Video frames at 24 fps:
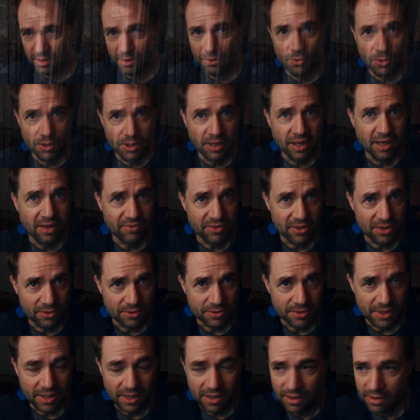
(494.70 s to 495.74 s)
wouldn't have to go
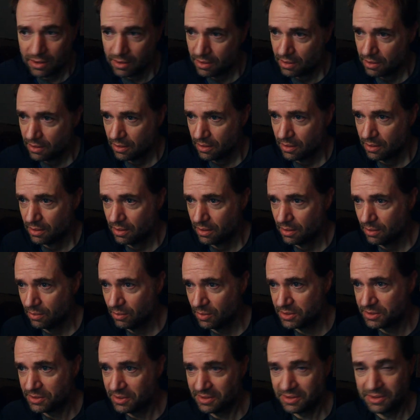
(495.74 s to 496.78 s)
see it,
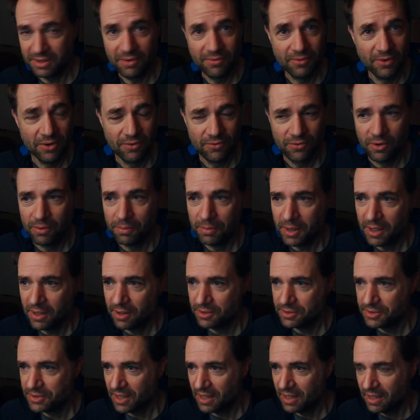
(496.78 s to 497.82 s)
which is different from
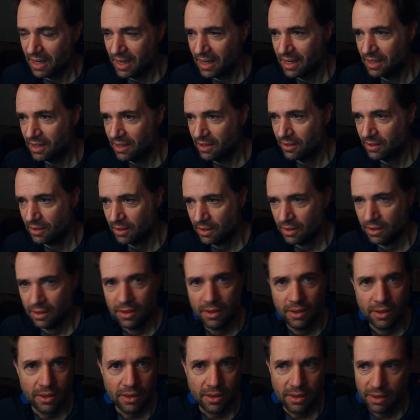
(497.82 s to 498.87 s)
Interstate 80
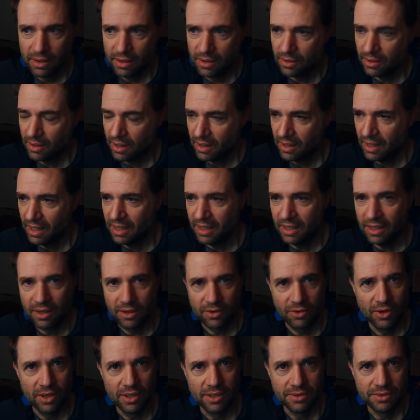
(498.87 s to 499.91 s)
heading
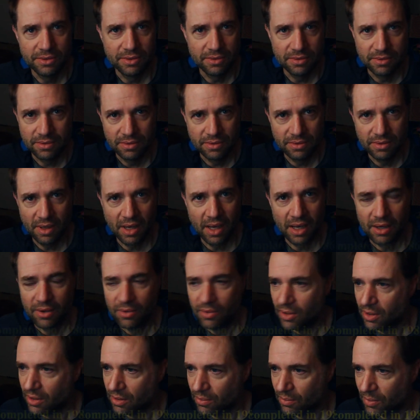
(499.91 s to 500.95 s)
across
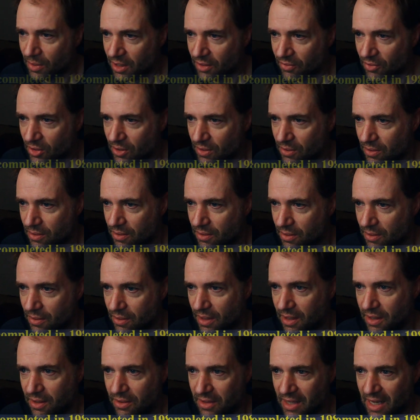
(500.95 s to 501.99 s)
Iowa or whatever.
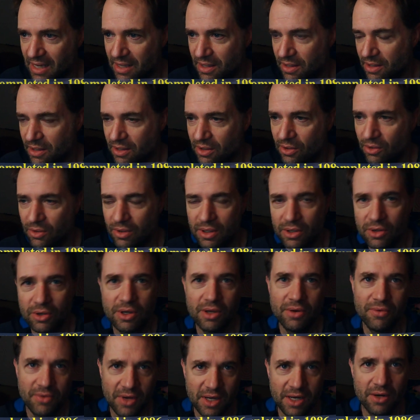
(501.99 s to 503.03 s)
Like that, you can
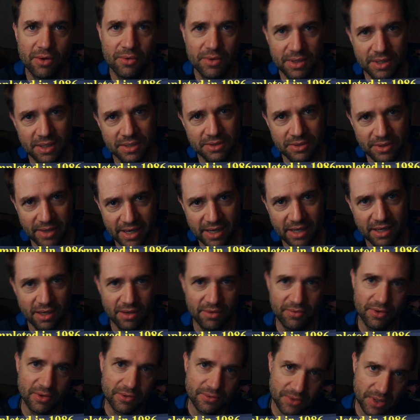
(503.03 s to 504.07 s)
find out what that's like
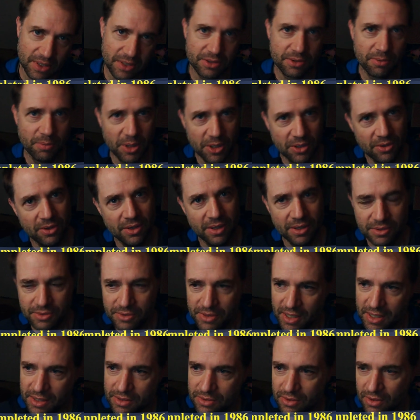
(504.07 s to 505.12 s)
if you've seen some other
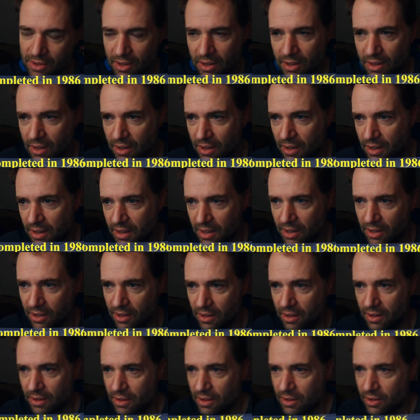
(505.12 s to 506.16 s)
interstates.
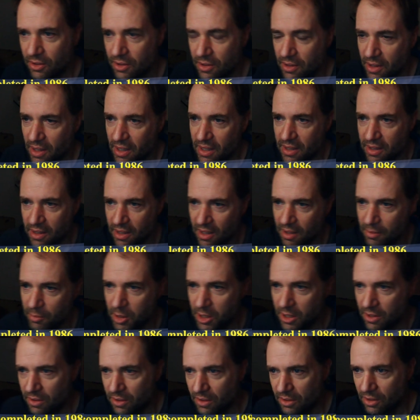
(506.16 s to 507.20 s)
Here, good luck. I
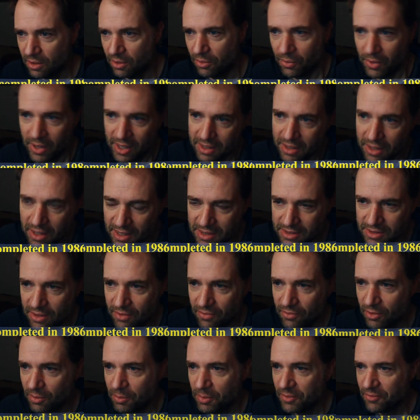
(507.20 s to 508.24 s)
mean, you'll recognize it
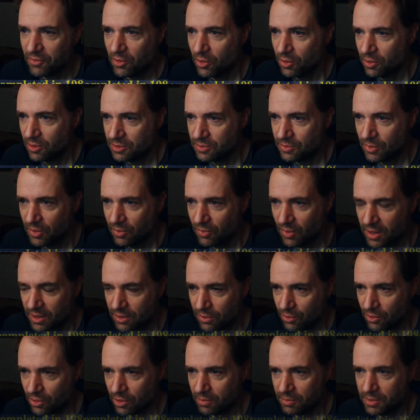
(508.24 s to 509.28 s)
from the photos when you walk
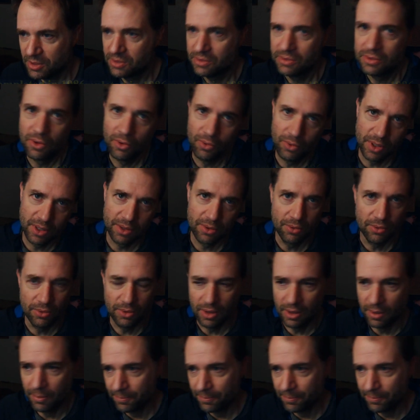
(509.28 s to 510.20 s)
through there, but just go walk through there.